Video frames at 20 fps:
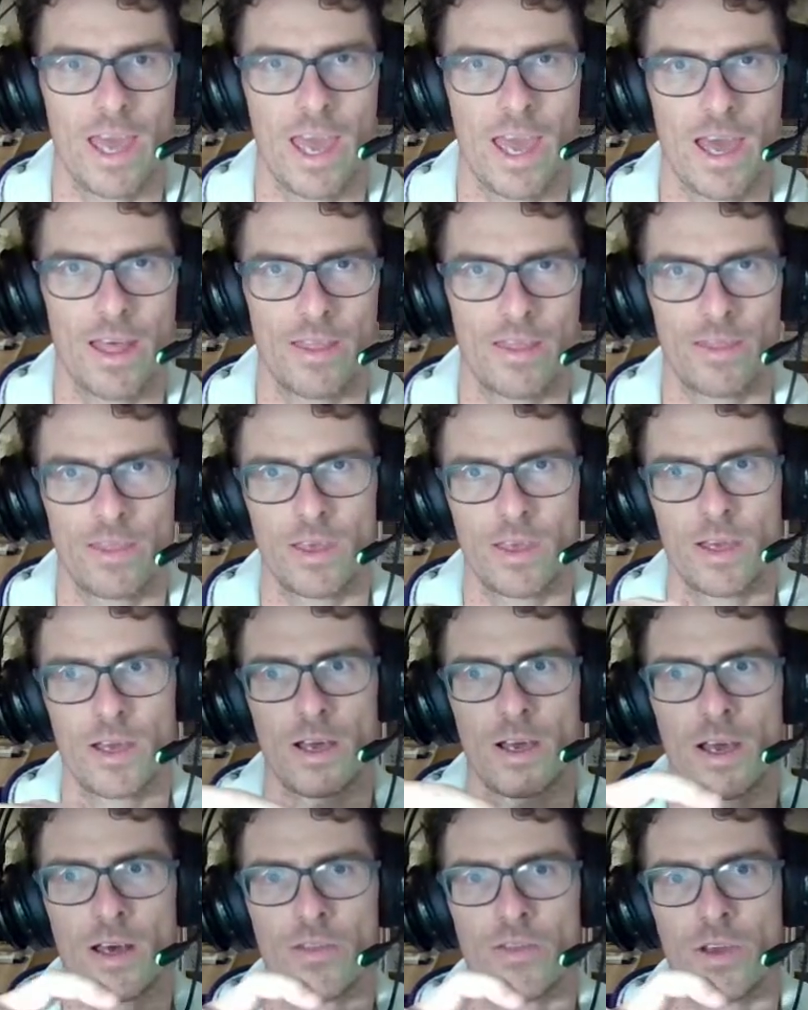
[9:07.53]
And
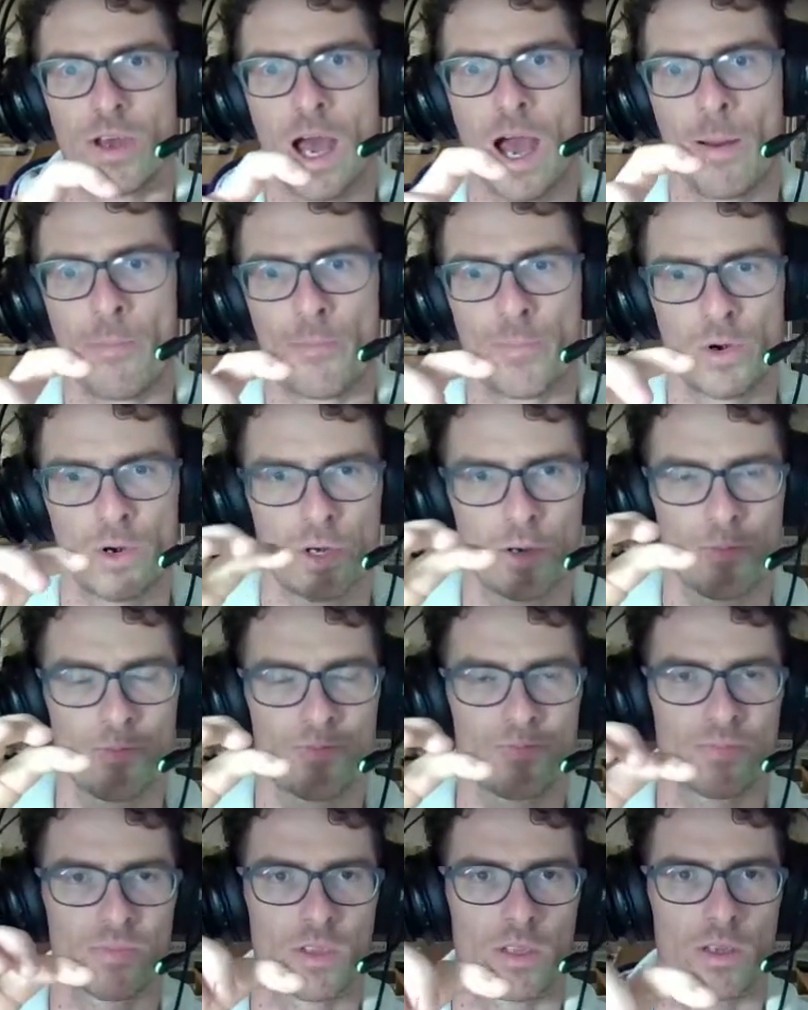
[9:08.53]
the, the upper
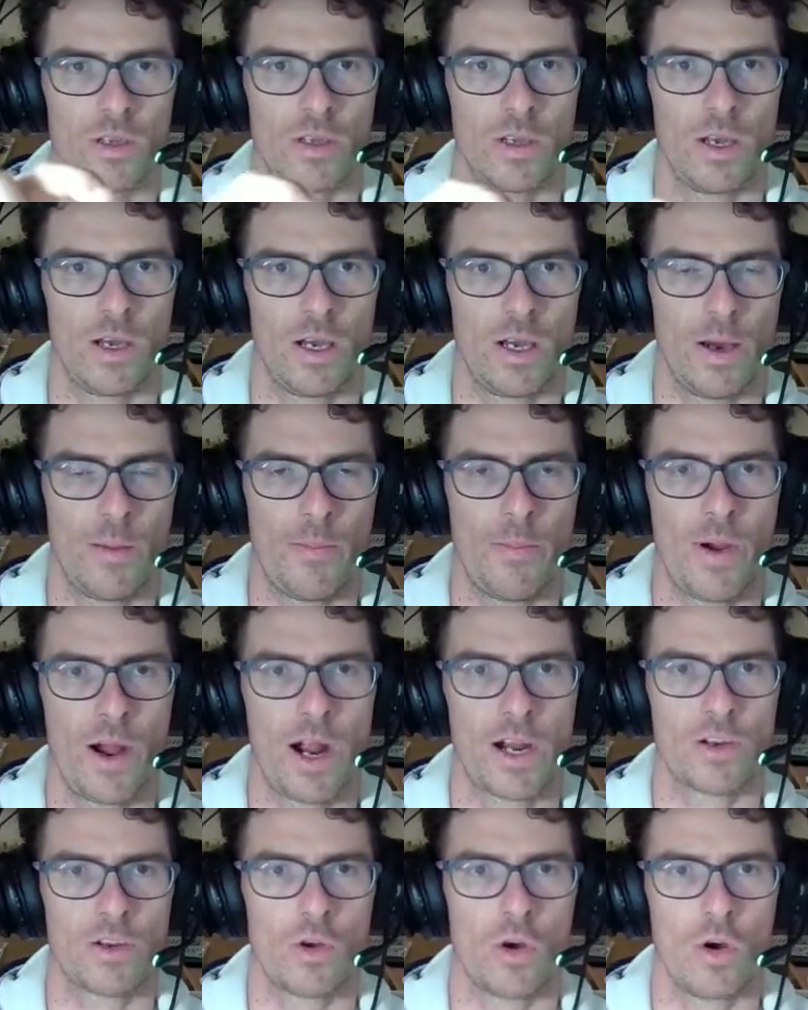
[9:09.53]
uh,
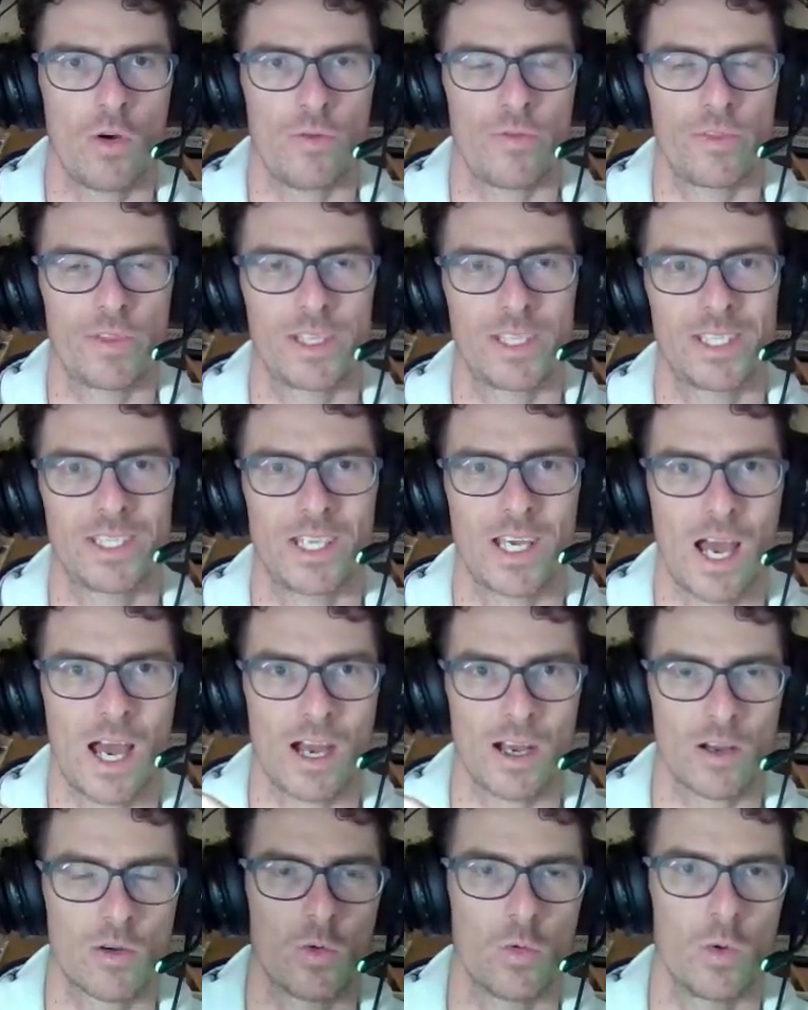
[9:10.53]
part of the
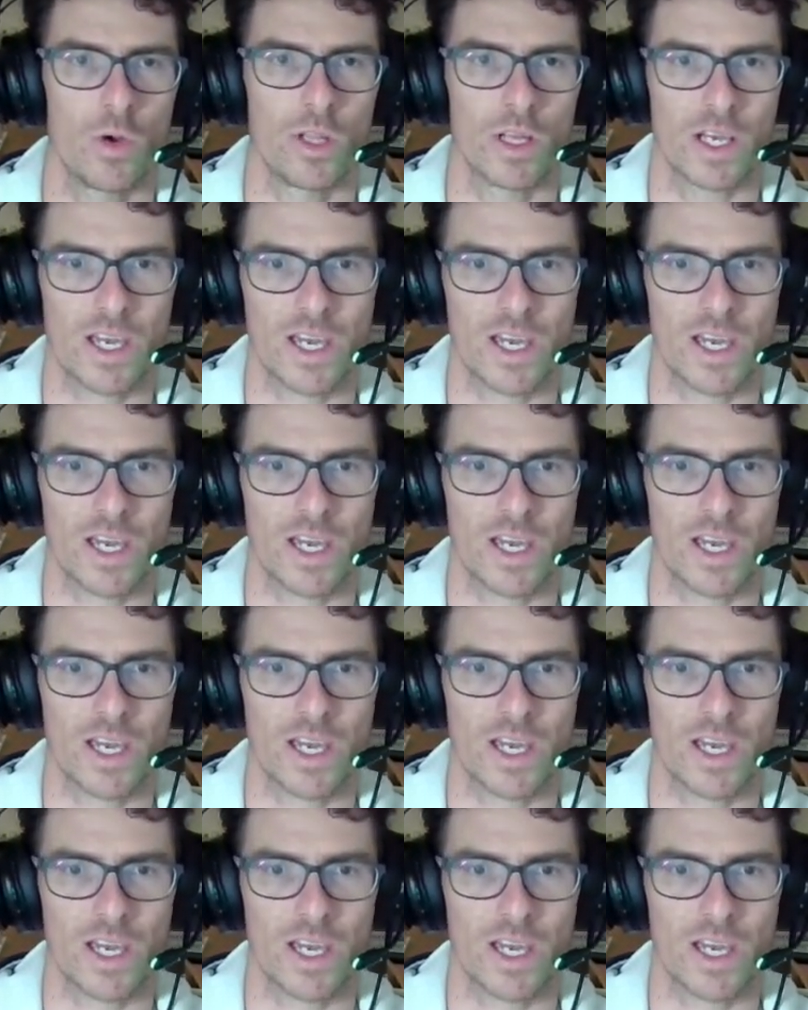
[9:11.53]
tongue will